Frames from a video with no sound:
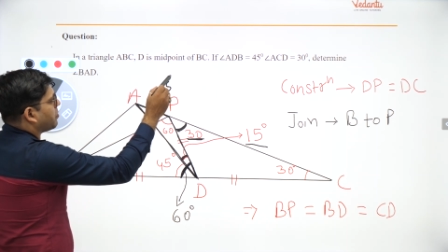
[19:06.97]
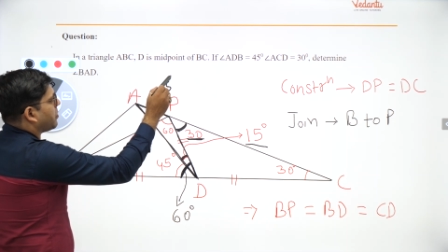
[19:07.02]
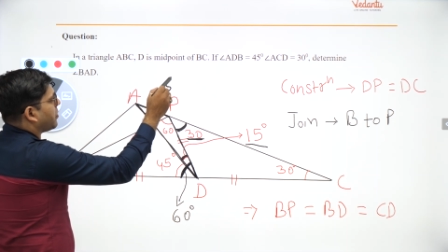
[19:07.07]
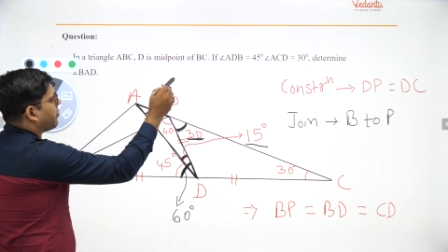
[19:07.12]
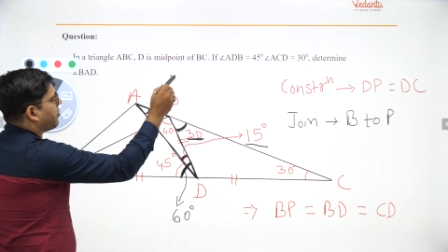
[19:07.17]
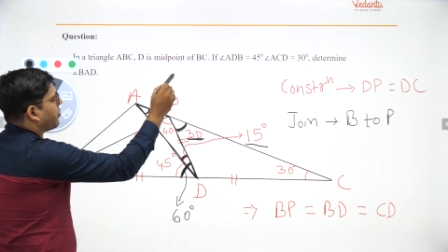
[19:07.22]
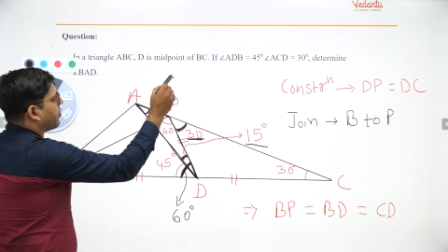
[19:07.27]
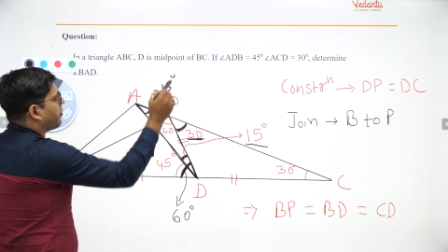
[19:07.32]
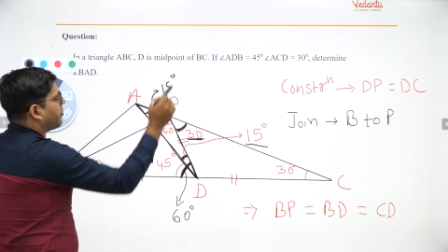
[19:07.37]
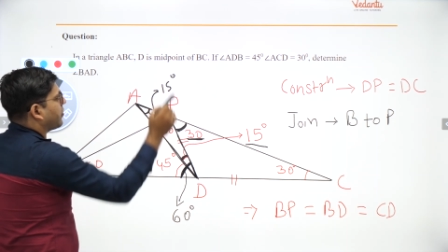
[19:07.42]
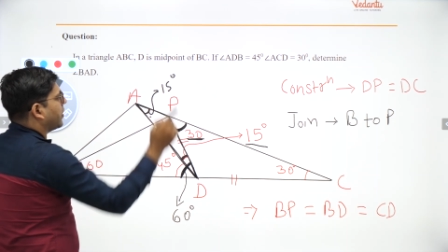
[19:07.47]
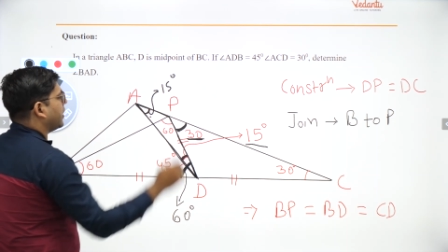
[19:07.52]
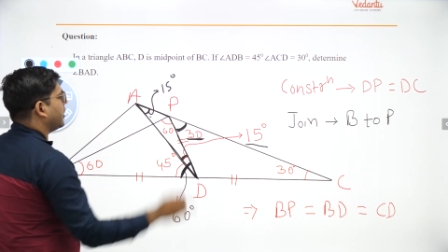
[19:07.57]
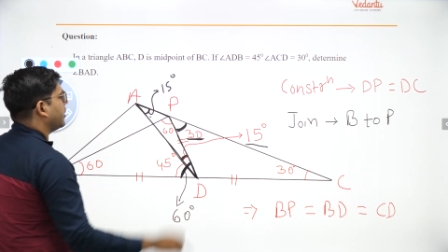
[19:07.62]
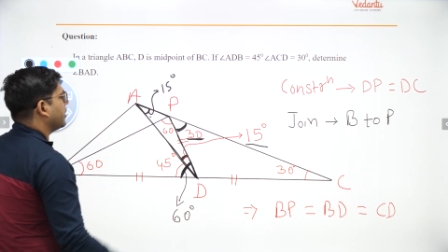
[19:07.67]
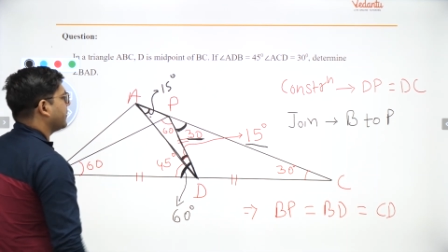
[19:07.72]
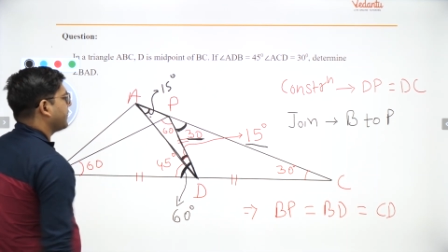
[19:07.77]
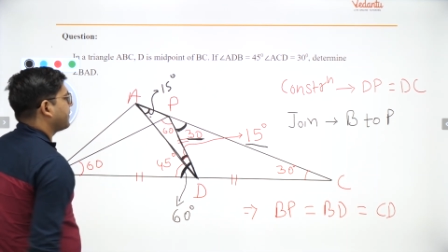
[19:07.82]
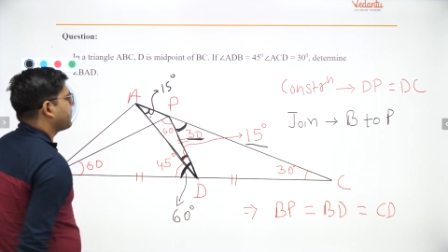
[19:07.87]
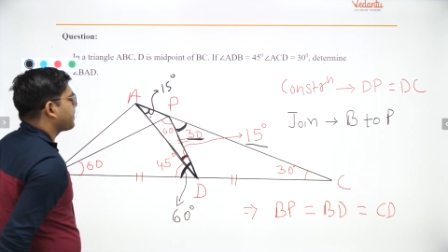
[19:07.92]
be
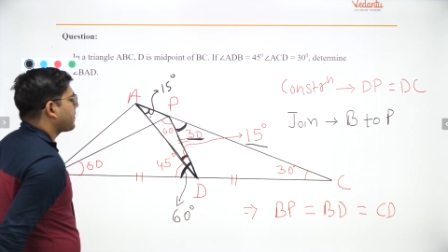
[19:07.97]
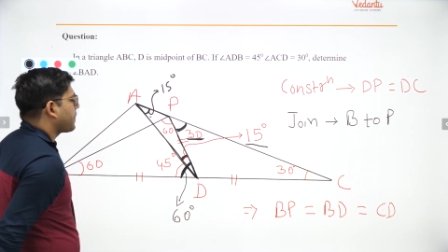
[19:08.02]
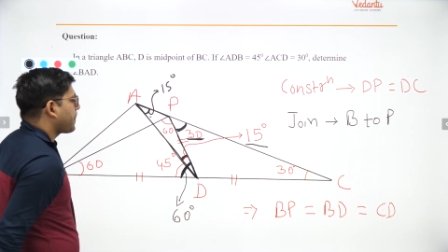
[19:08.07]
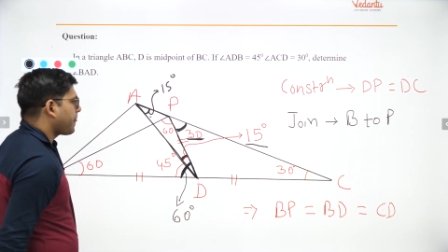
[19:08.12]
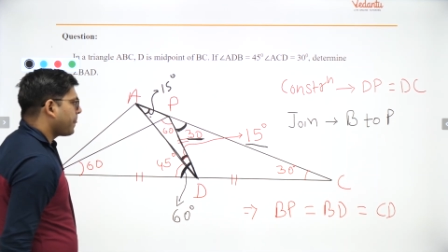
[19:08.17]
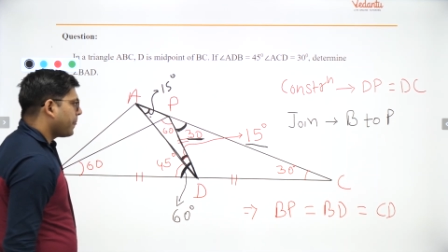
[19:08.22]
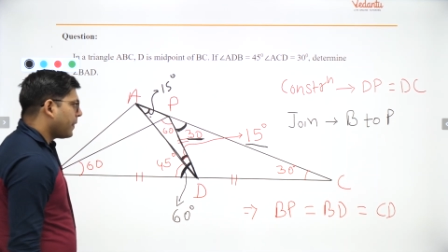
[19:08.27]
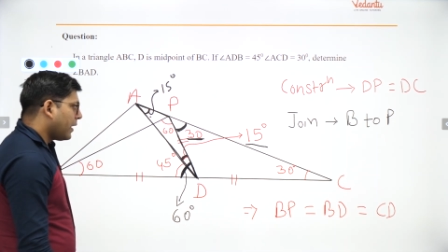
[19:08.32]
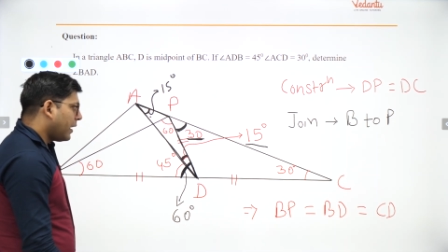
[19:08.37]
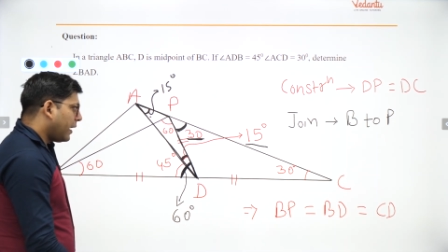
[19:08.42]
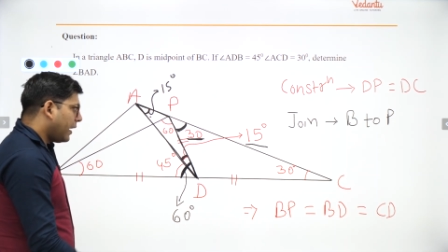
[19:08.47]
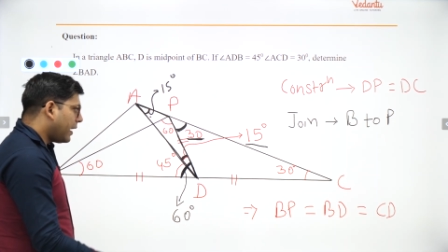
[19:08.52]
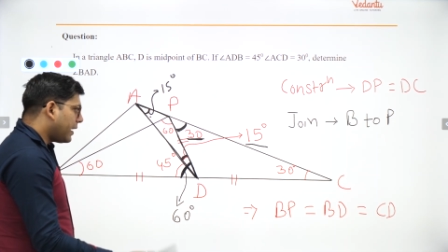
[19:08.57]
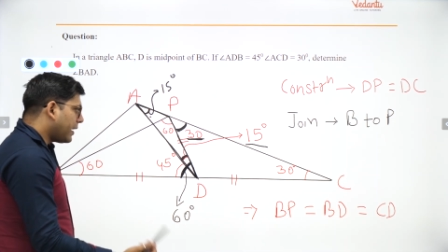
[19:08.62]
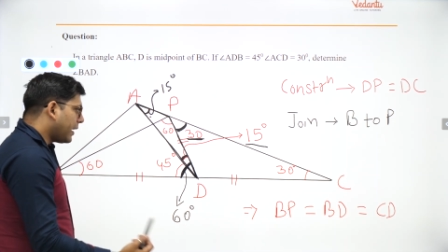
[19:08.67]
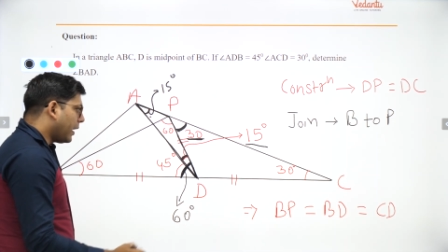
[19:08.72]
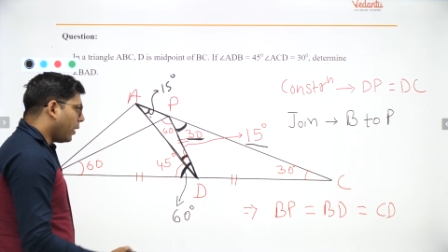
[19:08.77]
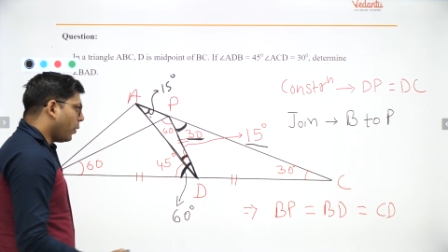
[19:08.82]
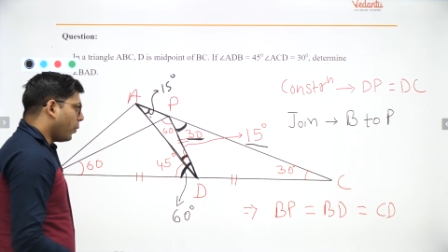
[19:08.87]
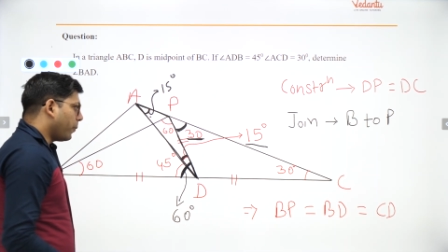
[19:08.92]
15
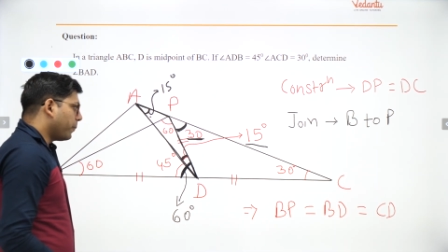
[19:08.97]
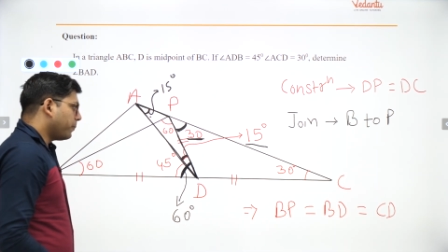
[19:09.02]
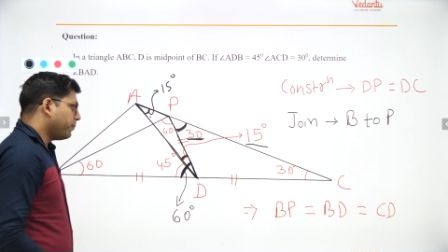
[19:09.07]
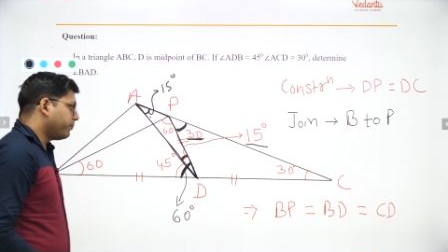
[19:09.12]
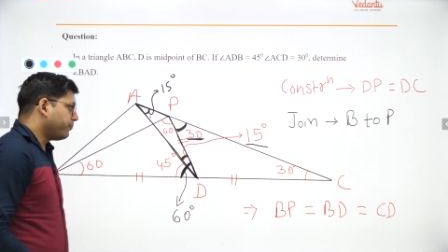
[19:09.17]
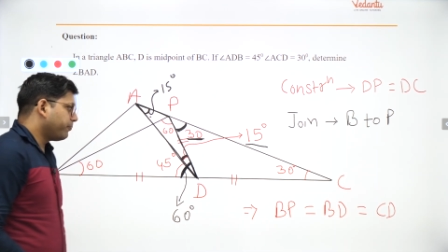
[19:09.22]
and now